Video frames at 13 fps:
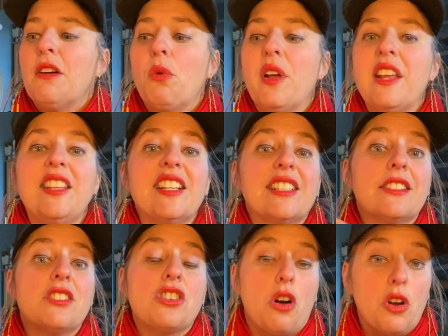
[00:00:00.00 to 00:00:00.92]
We, this
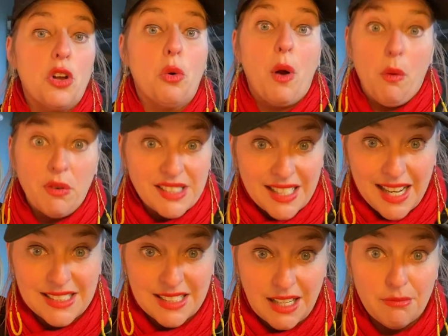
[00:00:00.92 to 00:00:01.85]
can show you when was the
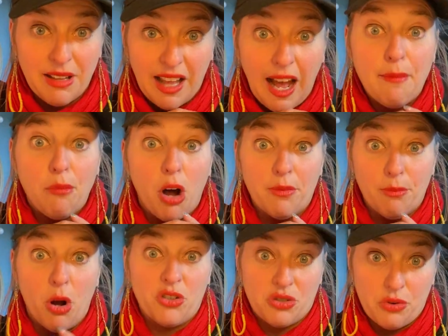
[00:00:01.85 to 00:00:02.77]
last time I bought
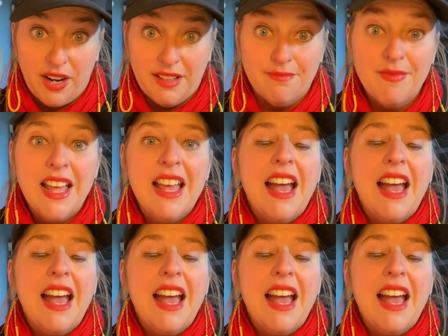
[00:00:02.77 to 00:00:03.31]
Motrin.